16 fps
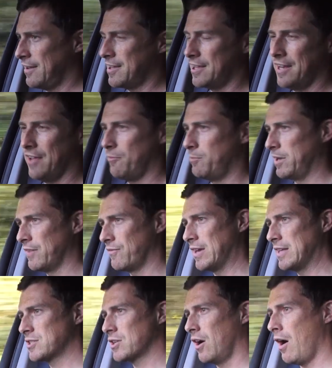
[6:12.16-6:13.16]
you don't believe it,
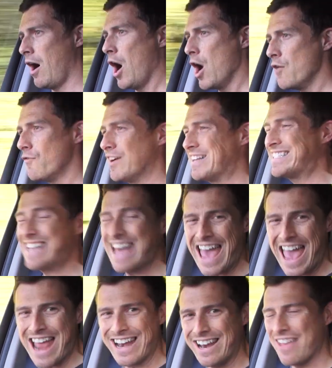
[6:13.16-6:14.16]
it's got over
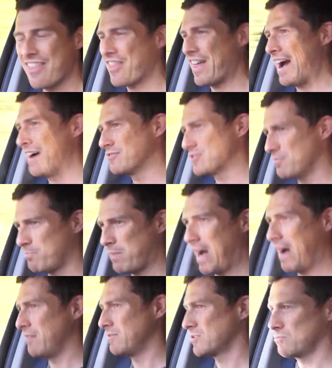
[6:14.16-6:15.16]

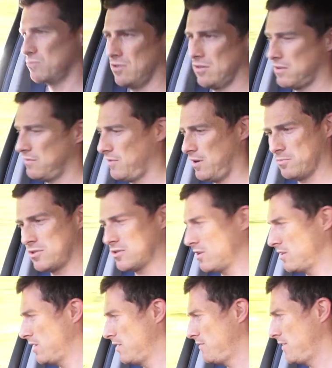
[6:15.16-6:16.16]
£10,000 worth of options
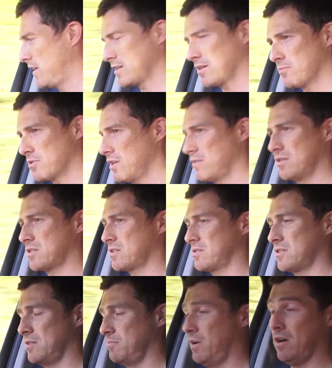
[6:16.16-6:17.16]
on it. In fact, I'm so
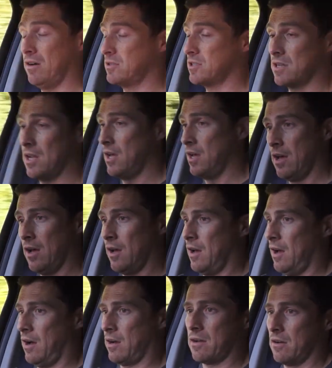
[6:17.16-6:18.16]
disgusted by it,
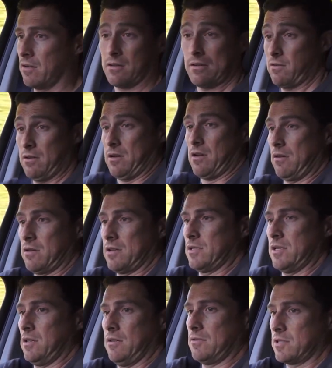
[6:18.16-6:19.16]
I can't
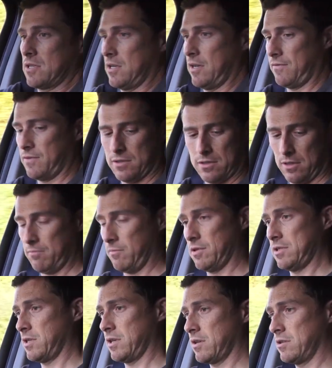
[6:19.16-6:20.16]
continue. I'm just going to have to stop
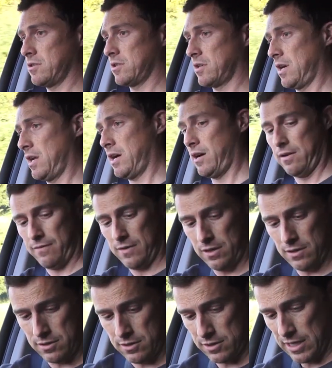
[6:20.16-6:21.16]
this thing and just get out of it.
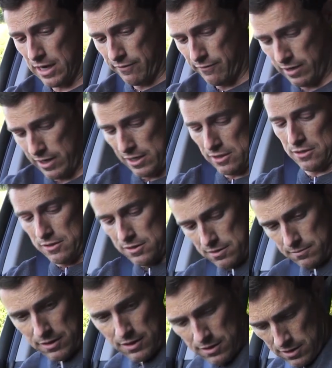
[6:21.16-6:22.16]
It's just
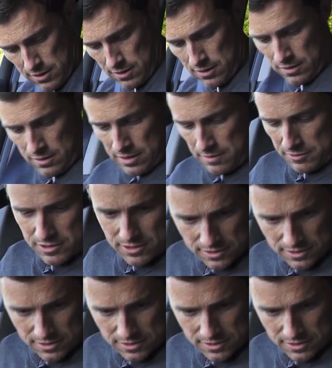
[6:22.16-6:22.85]
outrageous. I mean, how much